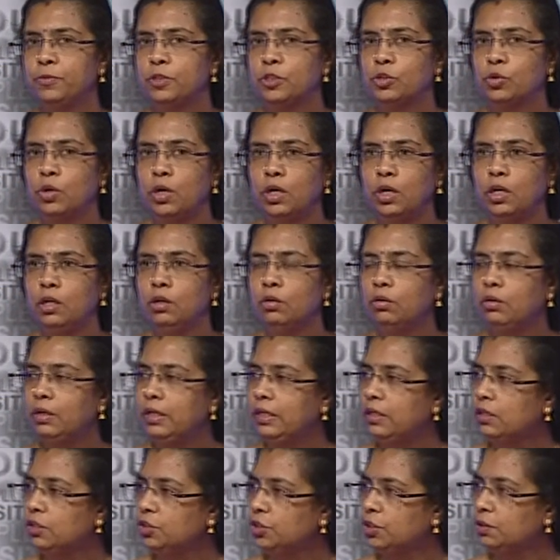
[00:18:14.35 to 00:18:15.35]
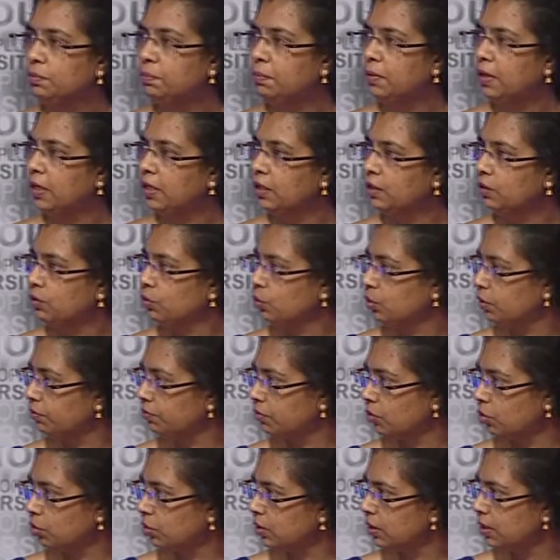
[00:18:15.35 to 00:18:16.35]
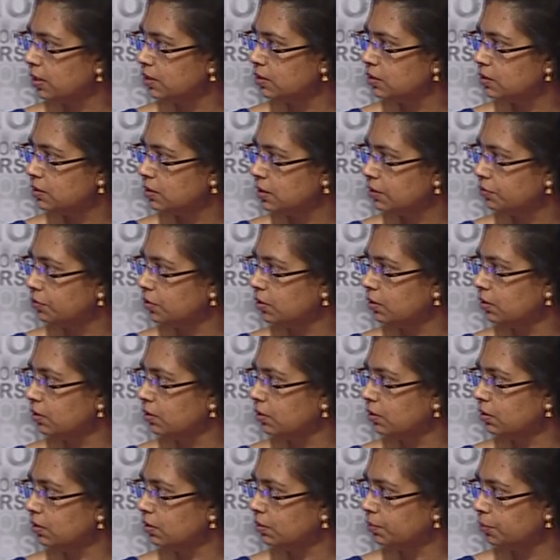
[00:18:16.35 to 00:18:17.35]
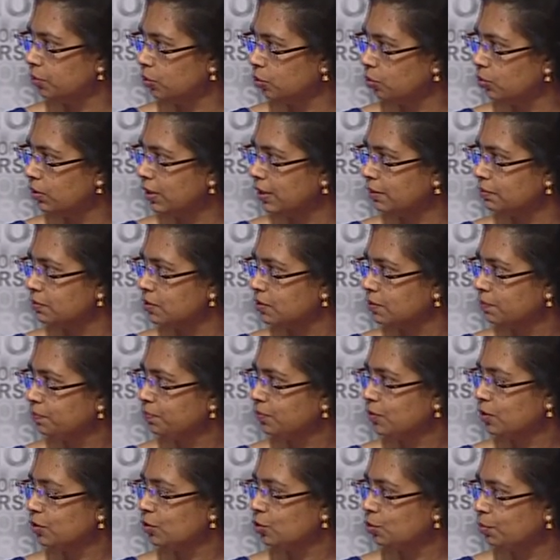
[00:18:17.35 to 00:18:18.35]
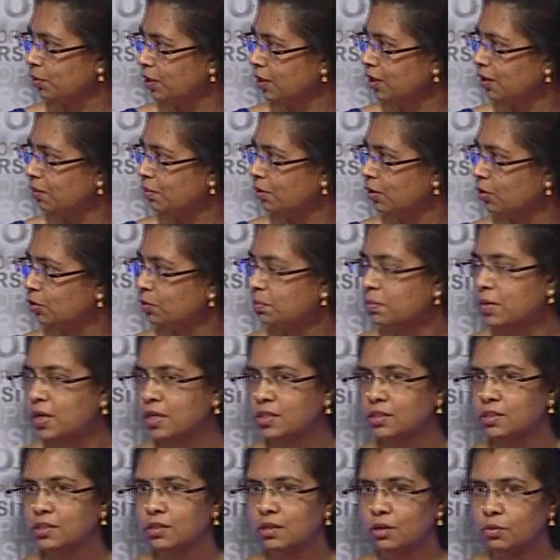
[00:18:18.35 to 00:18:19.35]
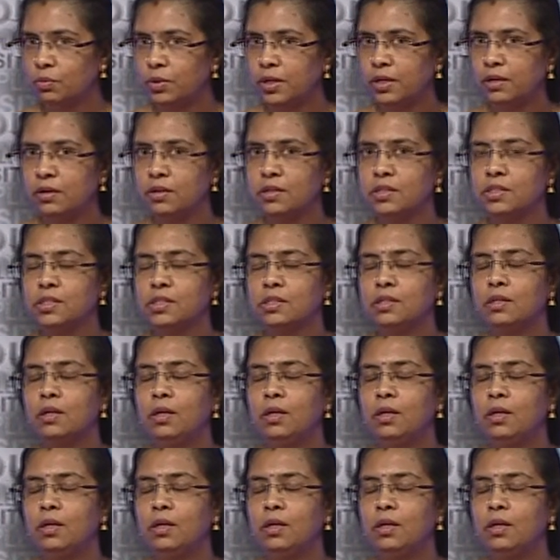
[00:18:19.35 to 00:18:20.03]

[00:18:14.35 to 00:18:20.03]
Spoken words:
So under your leadership, you have organized several programs to bring about mass awareness,